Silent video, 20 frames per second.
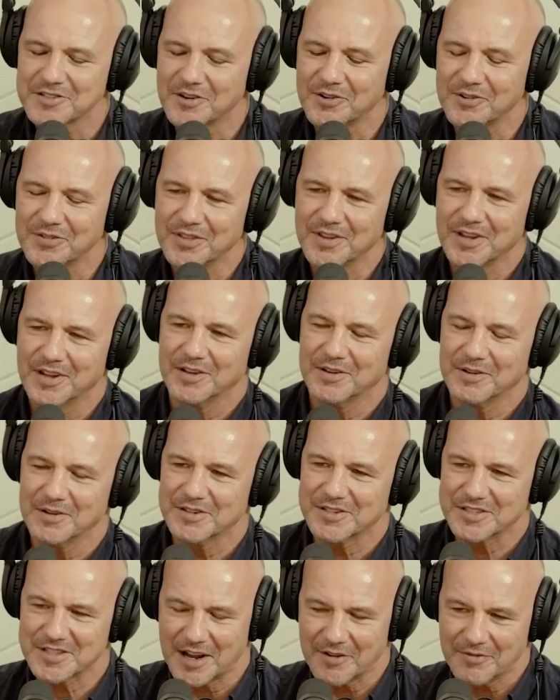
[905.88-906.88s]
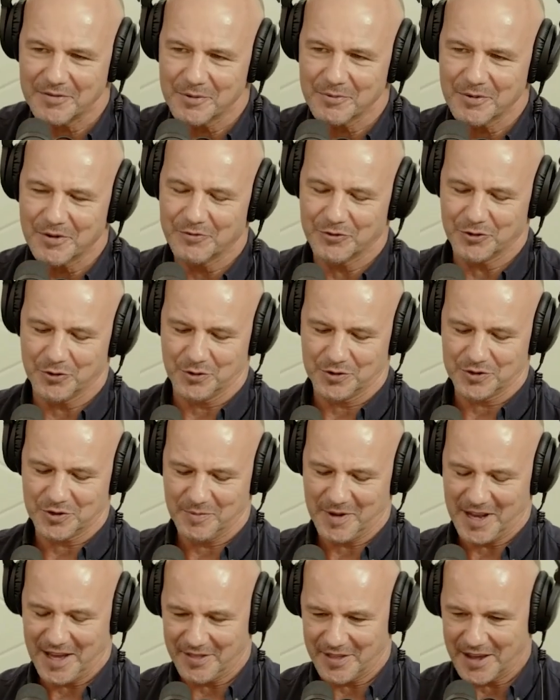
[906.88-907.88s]
on stuff that we've talked
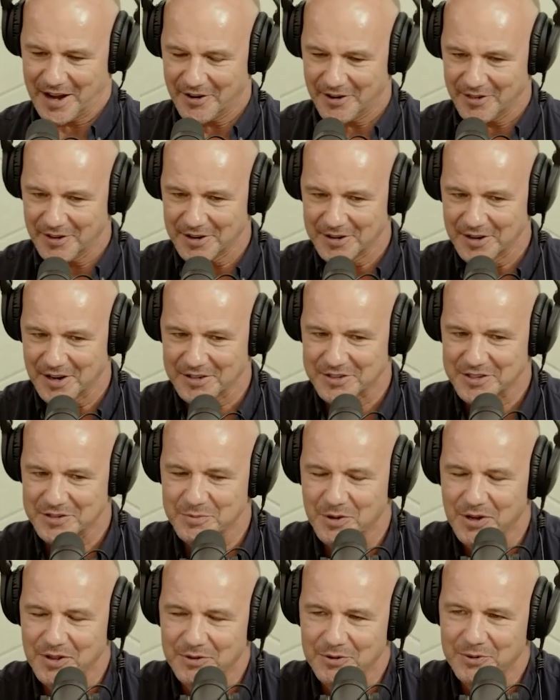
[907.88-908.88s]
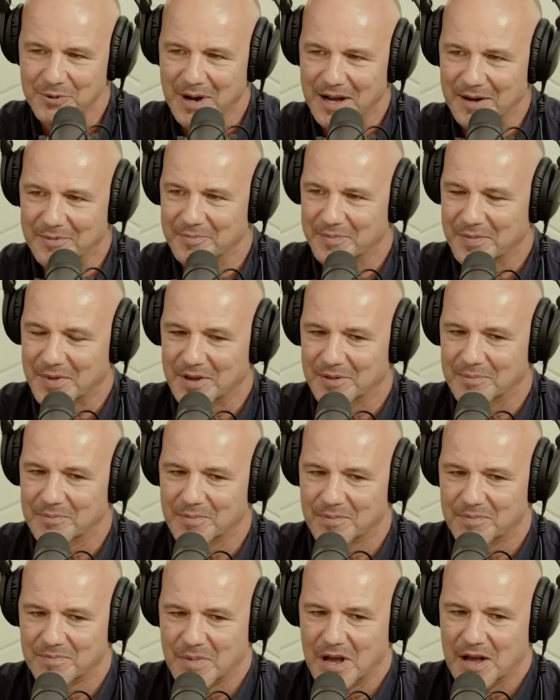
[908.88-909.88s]
about there, and I just want to
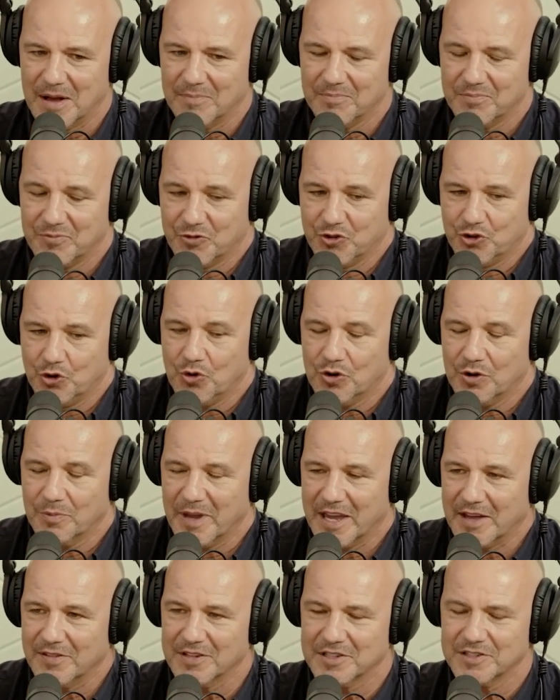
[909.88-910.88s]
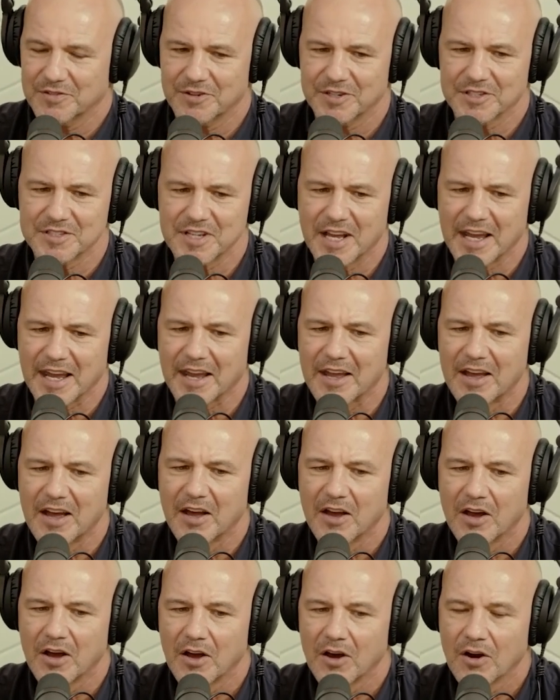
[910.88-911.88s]
talk about this for a sec.
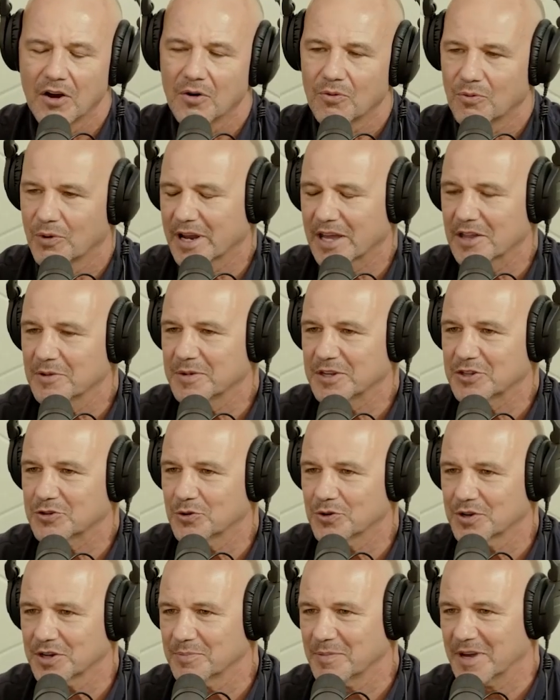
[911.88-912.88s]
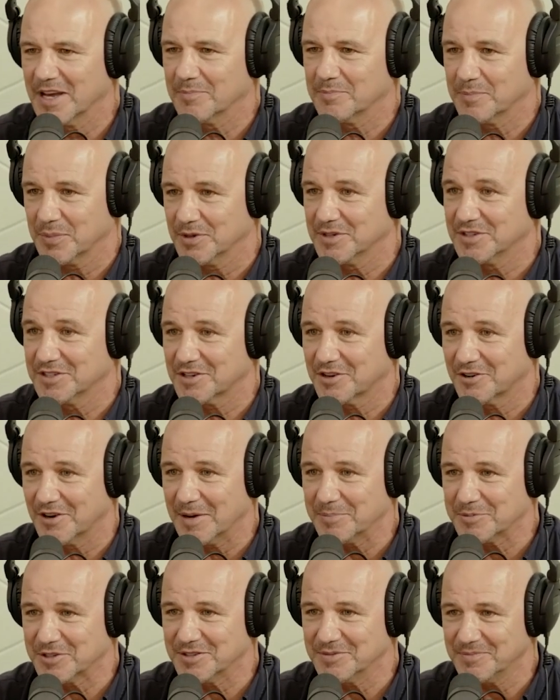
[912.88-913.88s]
We're going to be talking about police
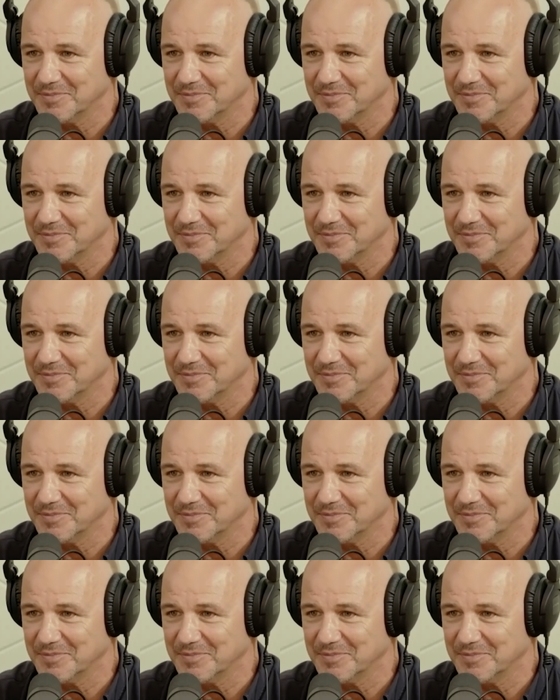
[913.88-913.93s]
corruption.